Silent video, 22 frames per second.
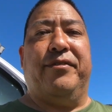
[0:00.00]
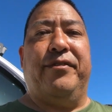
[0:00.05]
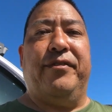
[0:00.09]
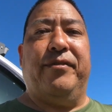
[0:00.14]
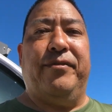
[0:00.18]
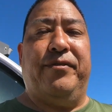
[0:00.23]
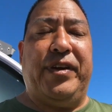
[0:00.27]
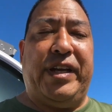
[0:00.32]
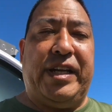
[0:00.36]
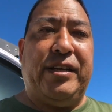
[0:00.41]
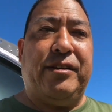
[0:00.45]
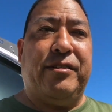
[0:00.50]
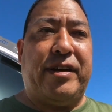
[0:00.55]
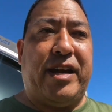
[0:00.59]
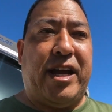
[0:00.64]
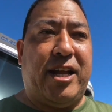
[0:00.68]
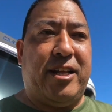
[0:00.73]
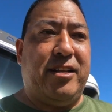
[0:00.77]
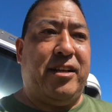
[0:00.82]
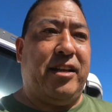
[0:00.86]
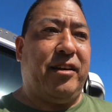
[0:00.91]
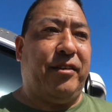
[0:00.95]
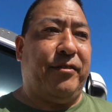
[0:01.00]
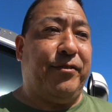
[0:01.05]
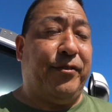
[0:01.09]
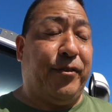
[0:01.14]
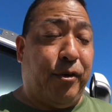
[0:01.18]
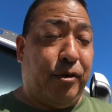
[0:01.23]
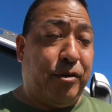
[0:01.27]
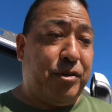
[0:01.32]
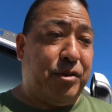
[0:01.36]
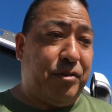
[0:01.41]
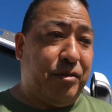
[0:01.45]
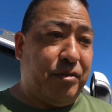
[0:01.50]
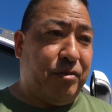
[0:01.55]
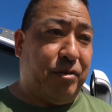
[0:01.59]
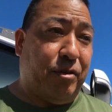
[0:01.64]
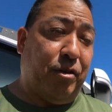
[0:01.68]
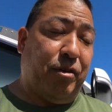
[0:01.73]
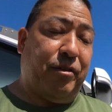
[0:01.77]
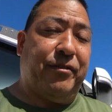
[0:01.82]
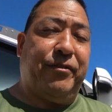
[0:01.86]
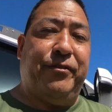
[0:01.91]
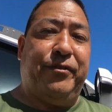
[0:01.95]
video editing for you
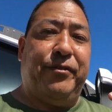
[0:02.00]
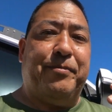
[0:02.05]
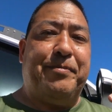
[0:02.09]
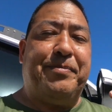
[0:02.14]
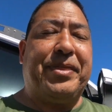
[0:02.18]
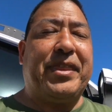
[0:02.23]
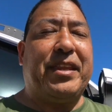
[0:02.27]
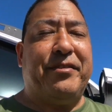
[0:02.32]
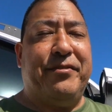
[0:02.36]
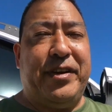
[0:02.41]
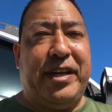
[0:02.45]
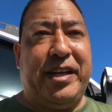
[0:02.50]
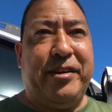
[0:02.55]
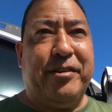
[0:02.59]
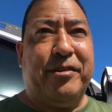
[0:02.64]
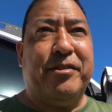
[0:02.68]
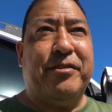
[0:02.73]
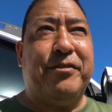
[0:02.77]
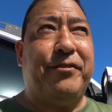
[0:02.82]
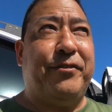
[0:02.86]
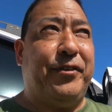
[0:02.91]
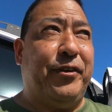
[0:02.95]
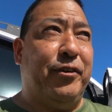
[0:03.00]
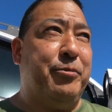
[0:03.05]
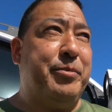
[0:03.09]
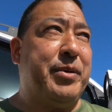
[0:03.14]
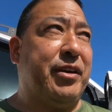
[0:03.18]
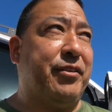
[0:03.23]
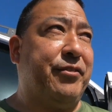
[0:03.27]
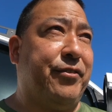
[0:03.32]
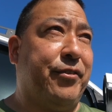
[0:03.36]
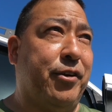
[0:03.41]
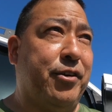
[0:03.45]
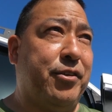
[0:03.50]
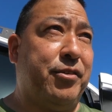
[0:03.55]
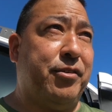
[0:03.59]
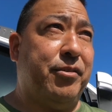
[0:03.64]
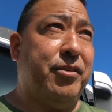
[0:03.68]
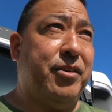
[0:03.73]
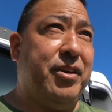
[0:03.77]
or video filming for you.